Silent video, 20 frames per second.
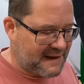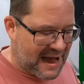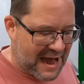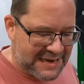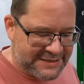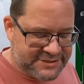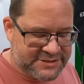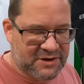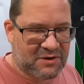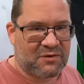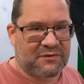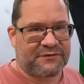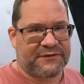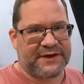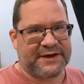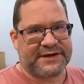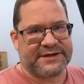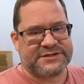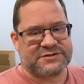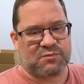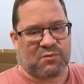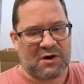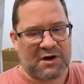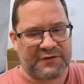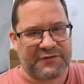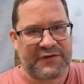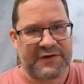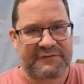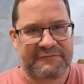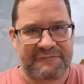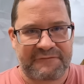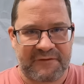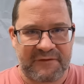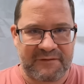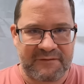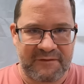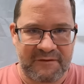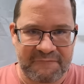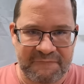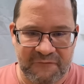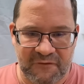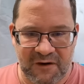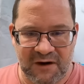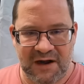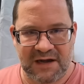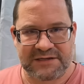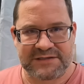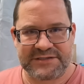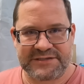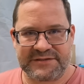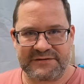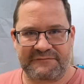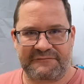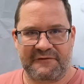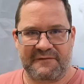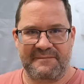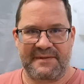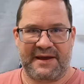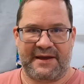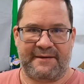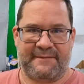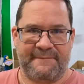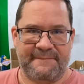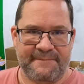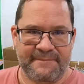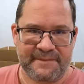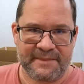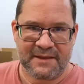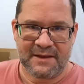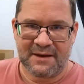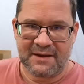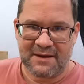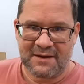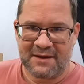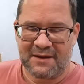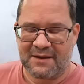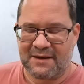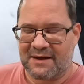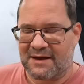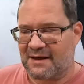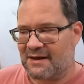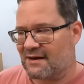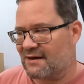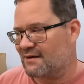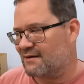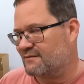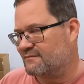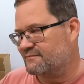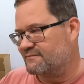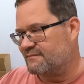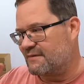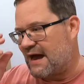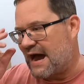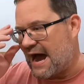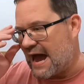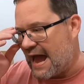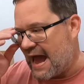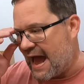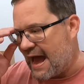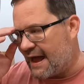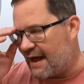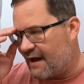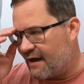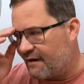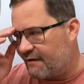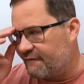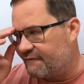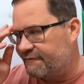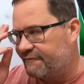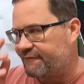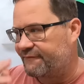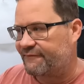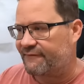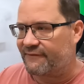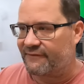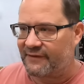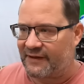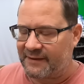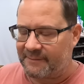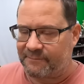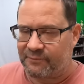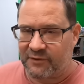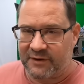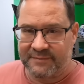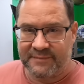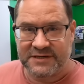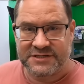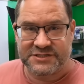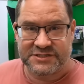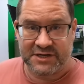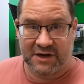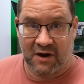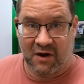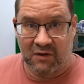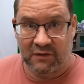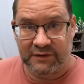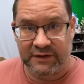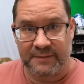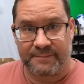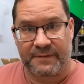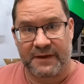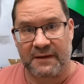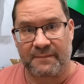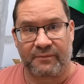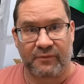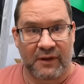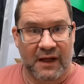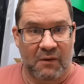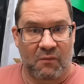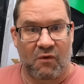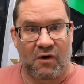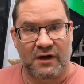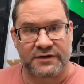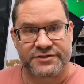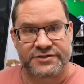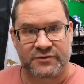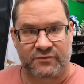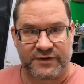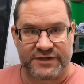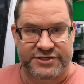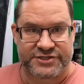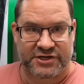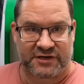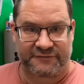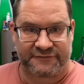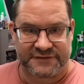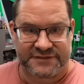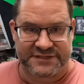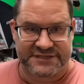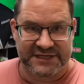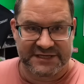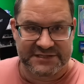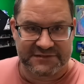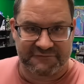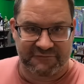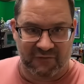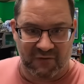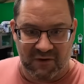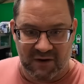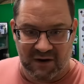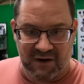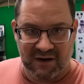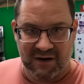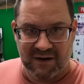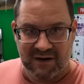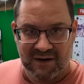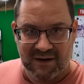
I don't think it's worth it for, for us, for me. Um, I have like pretty much the only people I want to resurface discs for